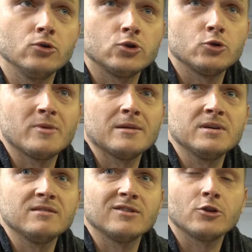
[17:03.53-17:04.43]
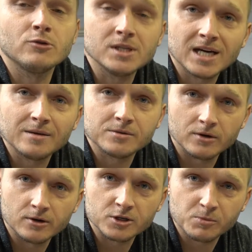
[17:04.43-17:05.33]
to maybe even 3 times the
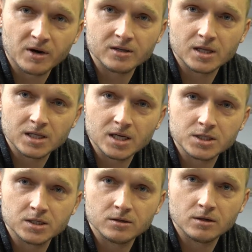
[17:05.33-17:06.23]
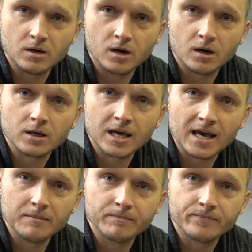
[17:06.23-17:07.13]
horsepower that the engine
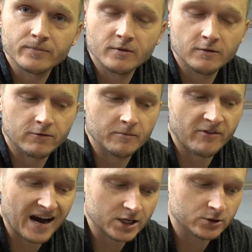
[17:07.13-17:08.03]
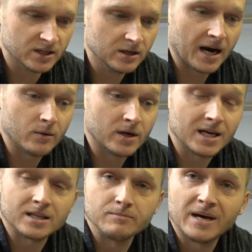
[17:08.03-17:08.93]
came from factory. I want to
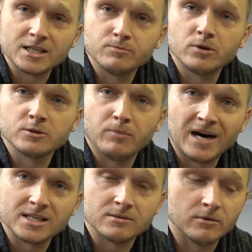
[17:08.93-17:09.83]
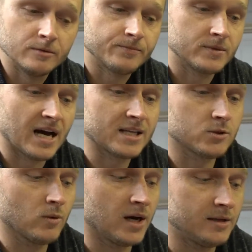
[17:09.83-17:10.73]
get the best bolts possible.
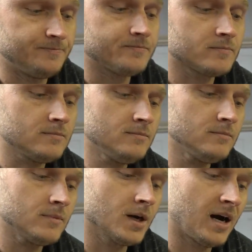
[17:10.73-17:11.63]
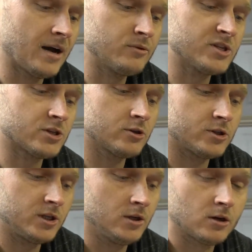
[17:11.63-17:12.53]
That's when I researched
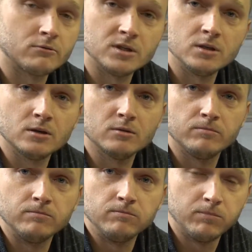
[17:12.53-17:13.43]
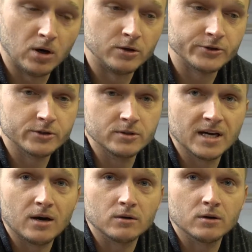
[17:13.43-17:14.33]
the Carrillo bolts.
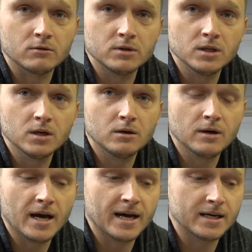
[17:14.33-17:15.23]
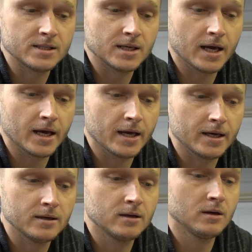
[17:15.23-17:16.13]
Now, Carrillo has
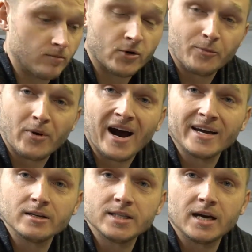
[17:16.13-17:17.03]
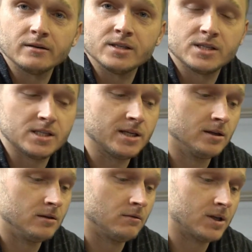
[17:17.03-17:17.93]
a proprietary
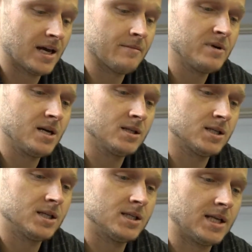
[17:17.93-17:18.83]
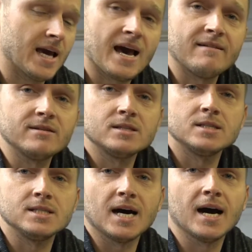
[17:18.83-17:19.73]
steel. What that means is they have a
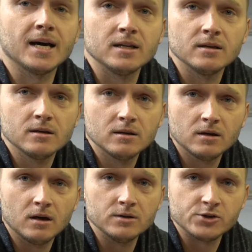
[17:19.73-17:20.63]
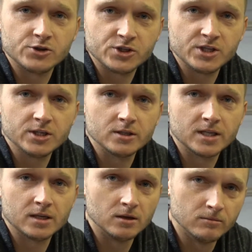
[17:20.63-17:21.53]
design on their steel
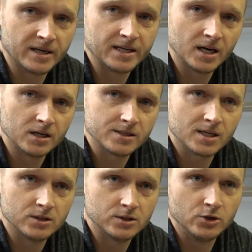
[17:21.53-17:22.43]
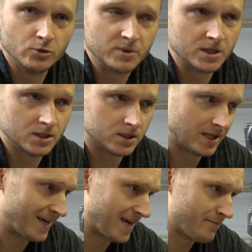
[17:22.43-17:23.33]
that nobody else can do, because
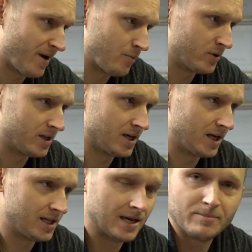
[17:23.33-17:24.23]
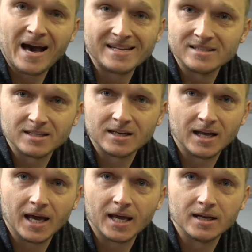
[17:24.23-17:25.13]
they came up with it and they patented it,
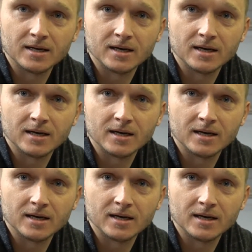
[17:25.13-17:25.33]
and